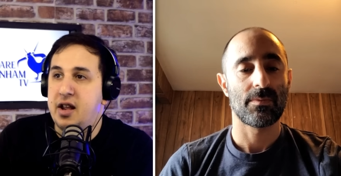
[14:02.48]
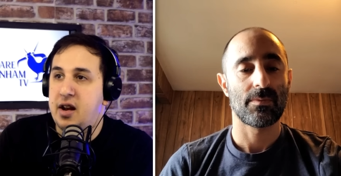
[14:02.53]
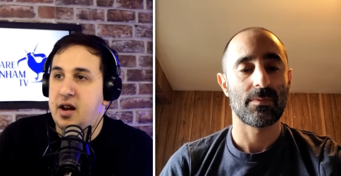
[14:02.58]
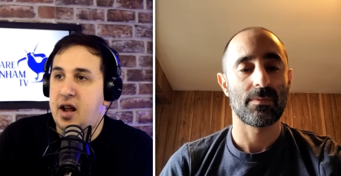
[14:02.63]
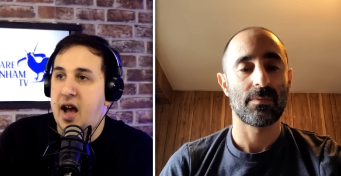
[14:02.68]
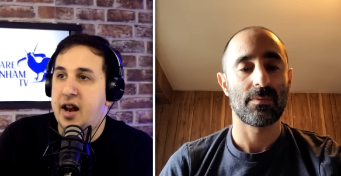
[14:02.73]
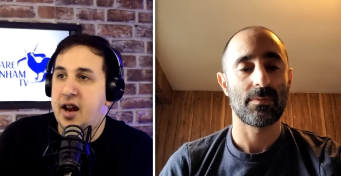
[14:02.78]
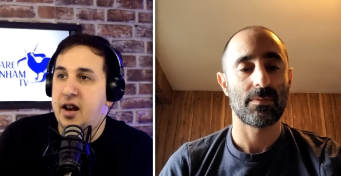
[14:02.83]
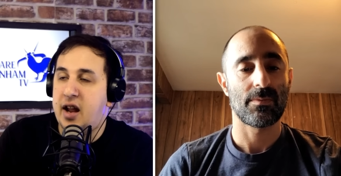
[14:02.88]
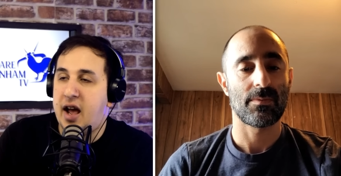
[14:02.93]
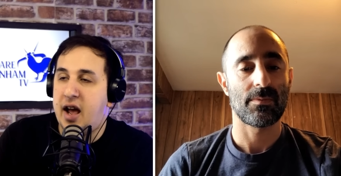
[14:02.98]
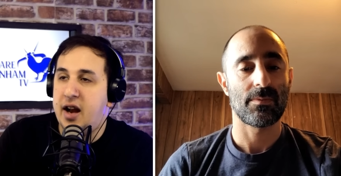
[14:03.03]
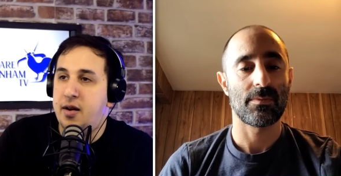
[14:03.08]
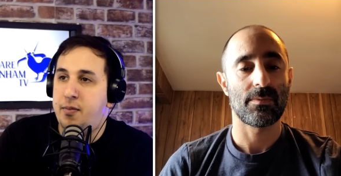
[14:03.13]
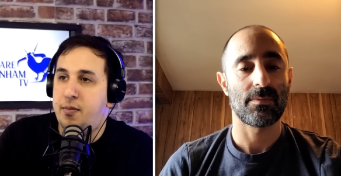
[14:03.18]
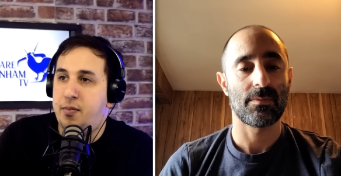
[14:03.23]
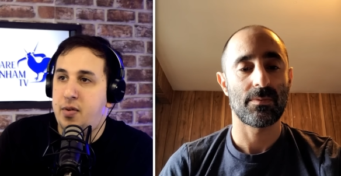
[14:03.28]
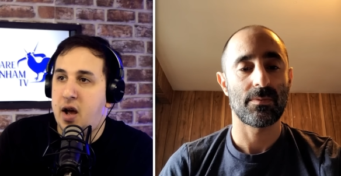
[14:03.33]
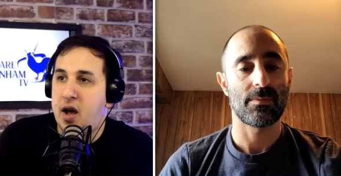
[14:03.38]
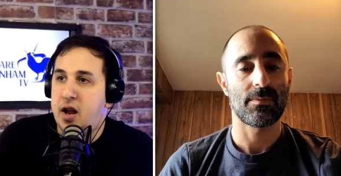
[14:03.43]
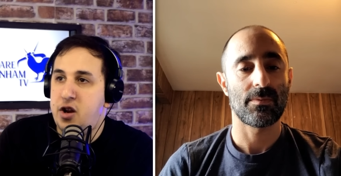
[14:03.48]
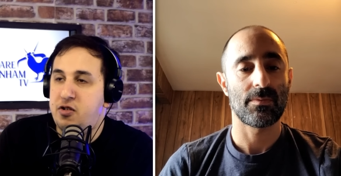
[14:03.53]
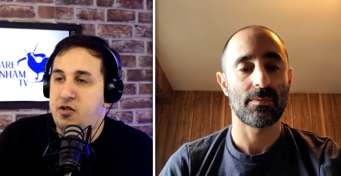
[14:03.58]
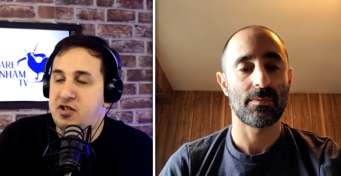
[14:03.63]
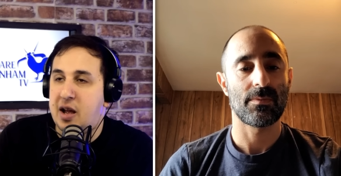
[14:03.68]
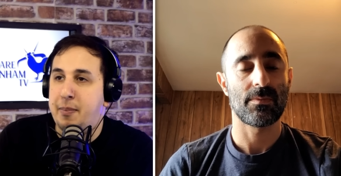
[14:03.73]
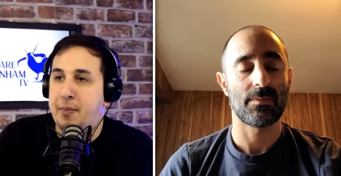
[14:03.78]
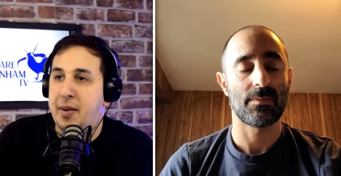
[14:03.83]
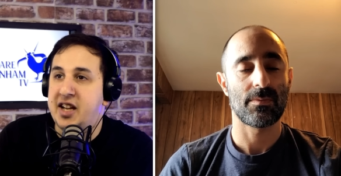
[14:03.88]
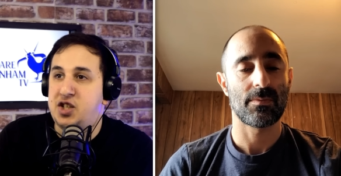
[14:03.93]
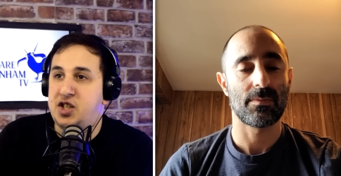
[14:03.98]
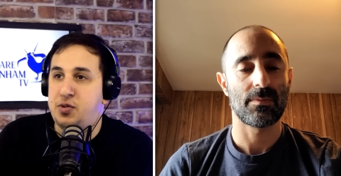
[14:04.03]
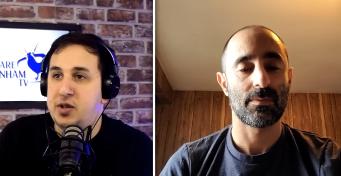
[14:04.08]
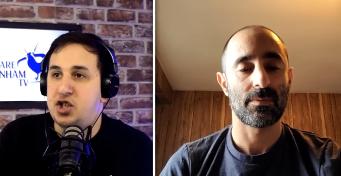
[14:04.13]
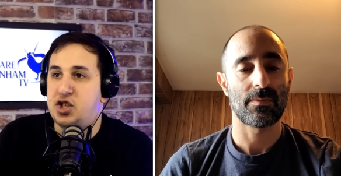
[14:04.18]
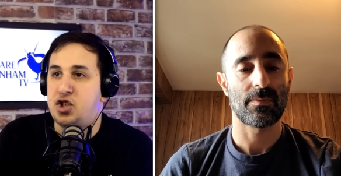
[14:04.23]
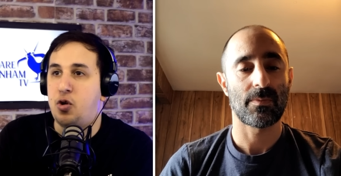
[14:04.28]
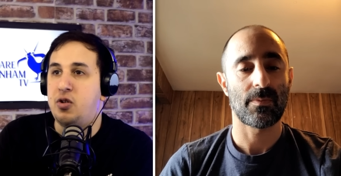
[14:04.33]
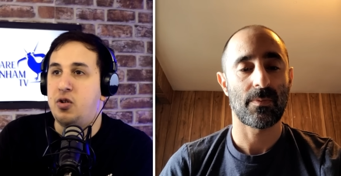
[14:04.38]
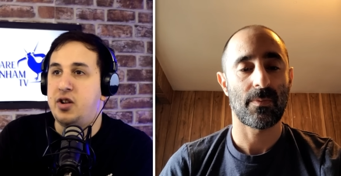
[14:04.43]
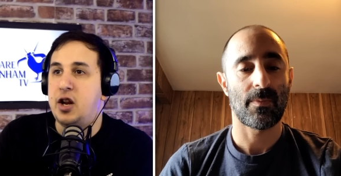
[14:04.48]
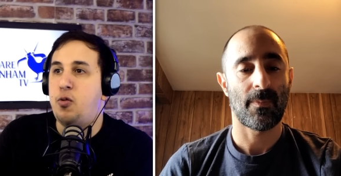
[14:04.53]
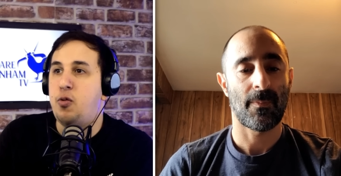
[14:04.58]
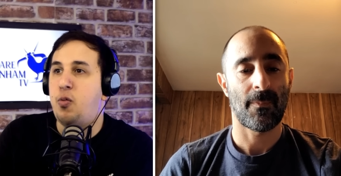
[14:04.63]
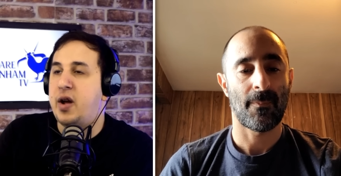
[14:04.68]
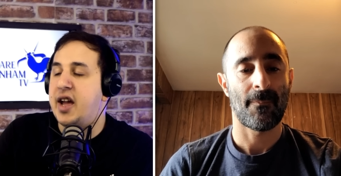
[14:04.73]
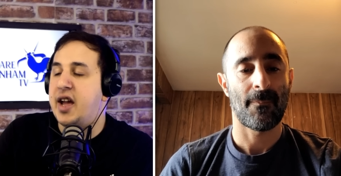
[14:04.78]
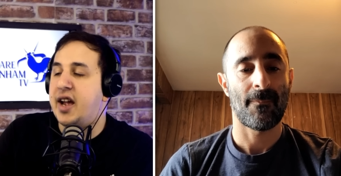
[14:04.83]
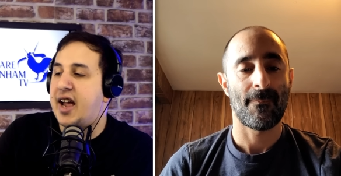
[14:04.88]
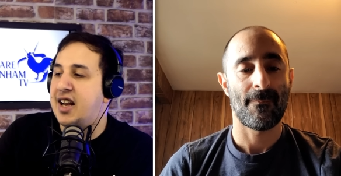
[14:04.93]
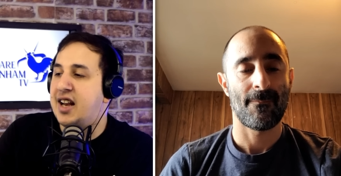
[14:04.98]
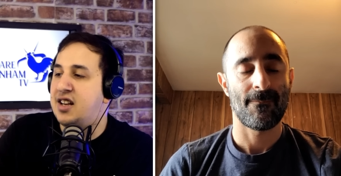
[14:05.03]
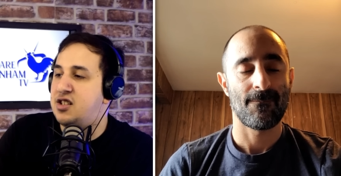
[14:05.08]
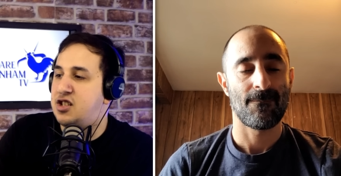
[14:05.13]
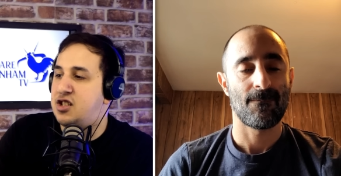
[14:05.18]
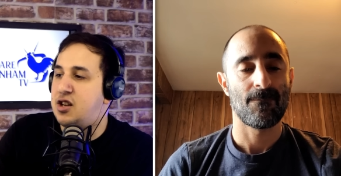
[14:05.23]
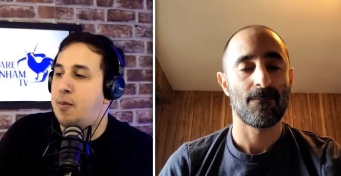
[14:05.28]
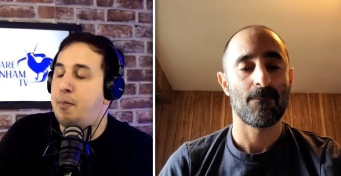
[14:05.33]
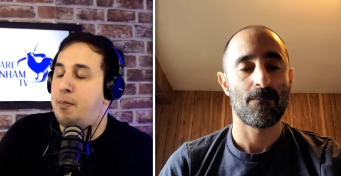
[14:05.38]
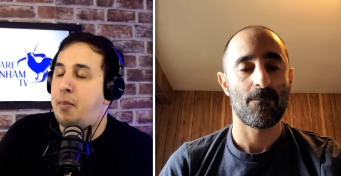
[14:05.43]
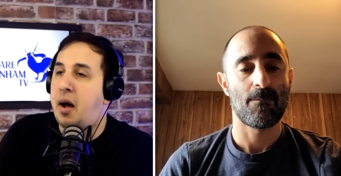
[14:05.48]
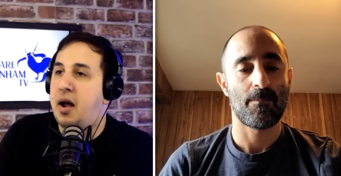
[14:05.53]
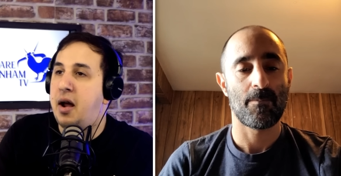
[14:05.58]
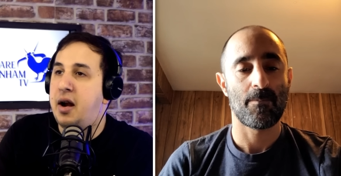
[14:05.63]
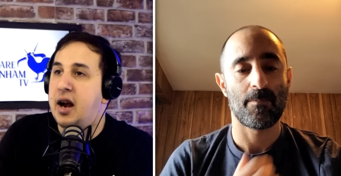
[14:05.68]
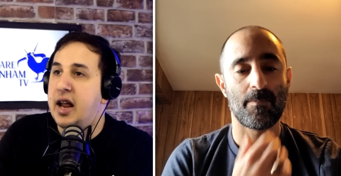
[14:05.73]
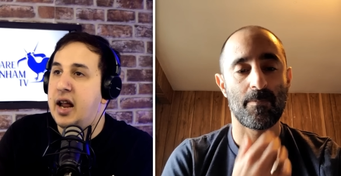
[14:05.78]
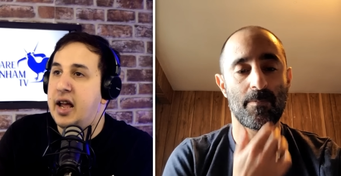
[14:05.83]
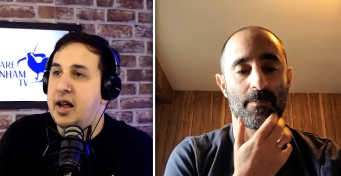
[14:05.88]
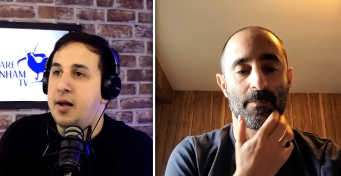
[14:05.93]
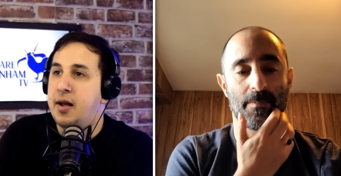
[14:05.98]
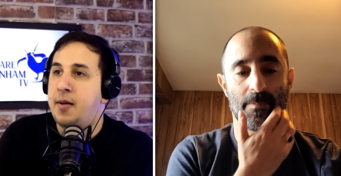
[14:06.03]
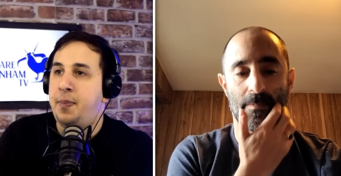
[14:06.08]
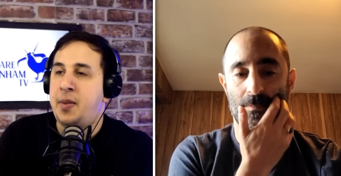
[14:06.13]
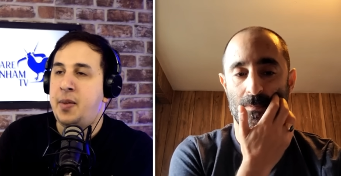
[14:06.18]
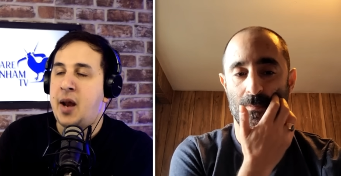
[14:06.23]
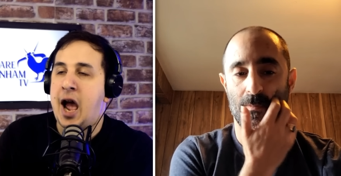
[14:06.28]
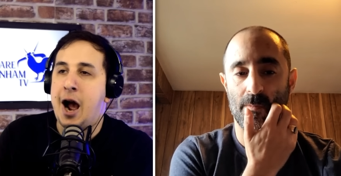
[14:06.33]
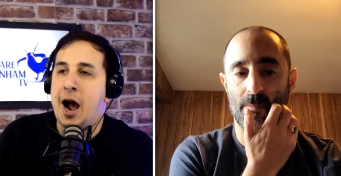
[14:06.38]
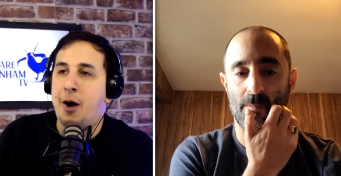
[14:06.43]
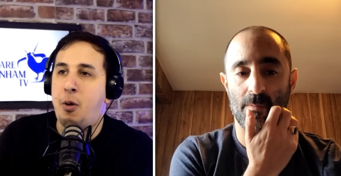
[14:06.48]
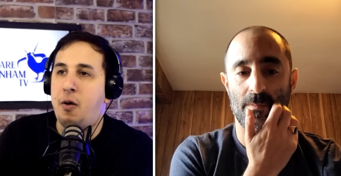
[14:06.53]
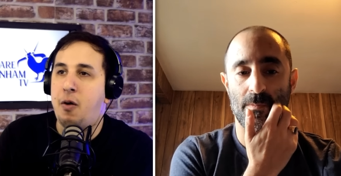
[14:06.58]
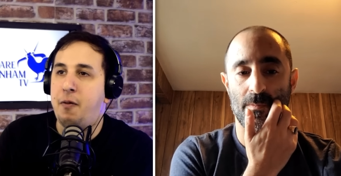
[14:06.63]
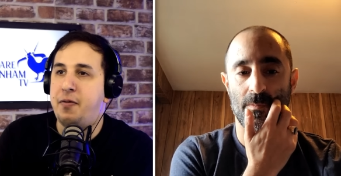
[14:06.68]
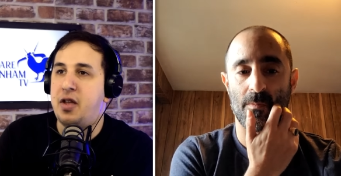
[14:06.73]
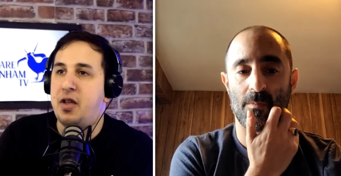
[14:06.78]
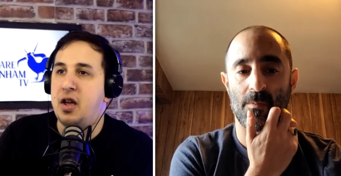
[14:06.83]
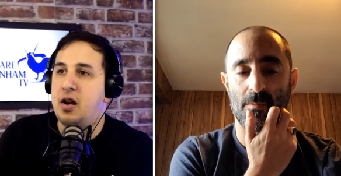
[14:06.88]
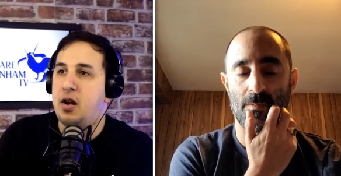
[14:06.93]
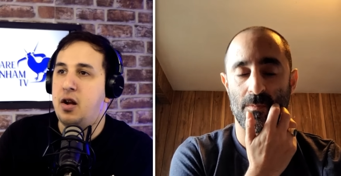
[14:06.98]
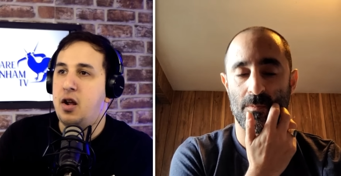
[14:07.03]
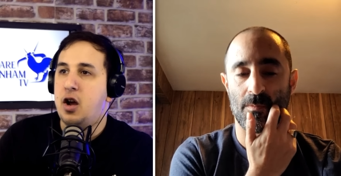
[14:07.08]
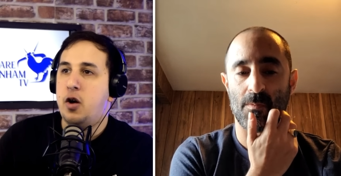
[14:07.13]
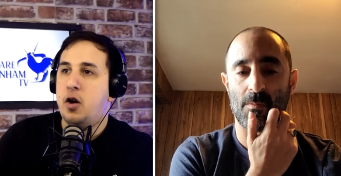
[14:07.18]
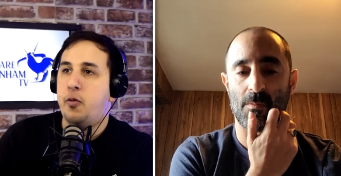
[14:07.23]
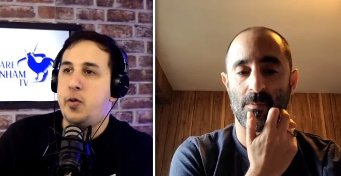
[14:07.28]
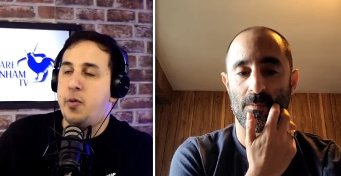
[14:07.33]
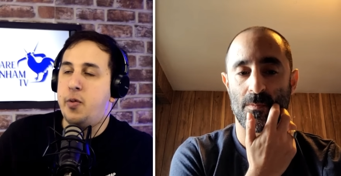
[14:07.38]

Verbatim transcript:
Speaker 1: and and, and use that pace, we saw, didn't we, against um, Burnley, how often we were